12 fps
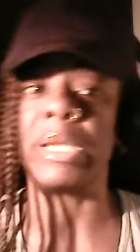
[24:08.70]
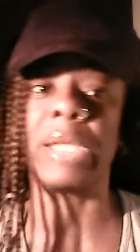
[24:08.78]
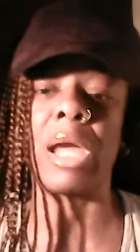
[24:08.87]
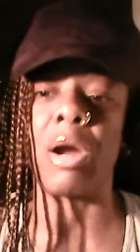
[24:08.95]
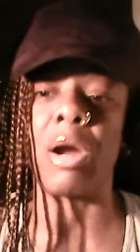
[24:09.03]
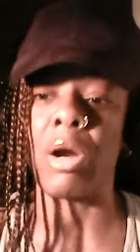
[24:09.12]

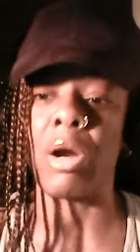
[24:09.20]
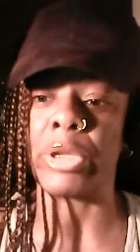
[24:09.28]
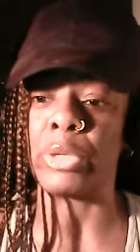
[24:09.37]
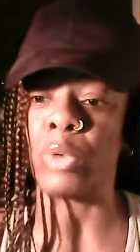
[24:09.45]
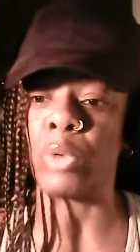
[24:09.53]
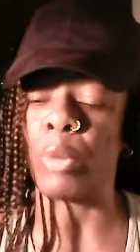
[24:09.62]
How are
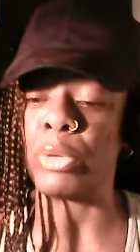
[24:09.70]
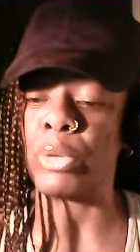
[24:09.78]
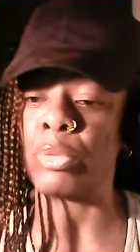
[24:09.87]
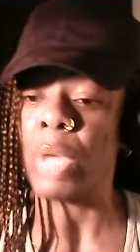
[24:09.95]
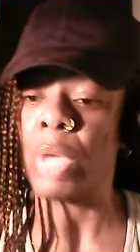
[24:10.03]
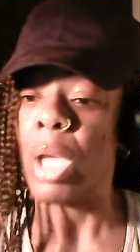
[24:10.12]
you? Hope
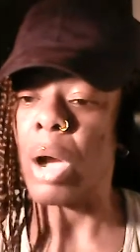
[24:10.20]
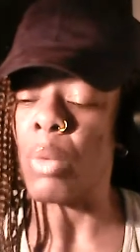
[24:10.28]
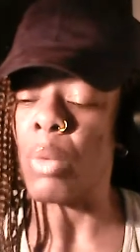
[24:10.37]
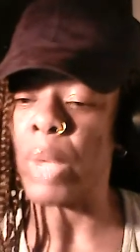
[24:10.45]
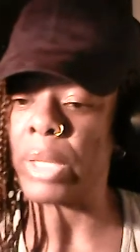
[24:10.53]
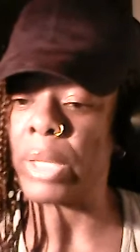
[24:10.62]
you are
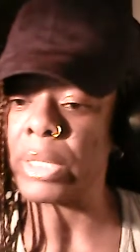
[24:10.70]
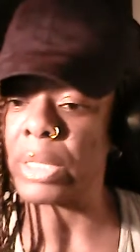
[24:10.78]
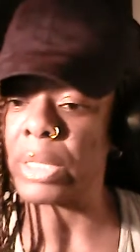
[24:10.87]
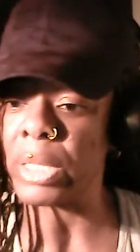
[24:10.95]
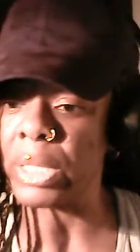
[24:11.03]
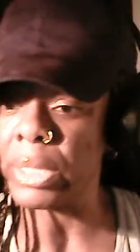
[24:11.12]
well and
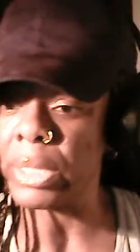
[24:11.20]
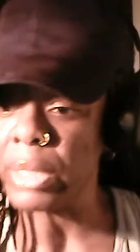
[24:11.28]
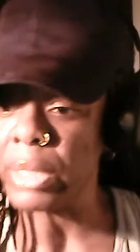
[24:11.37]
good.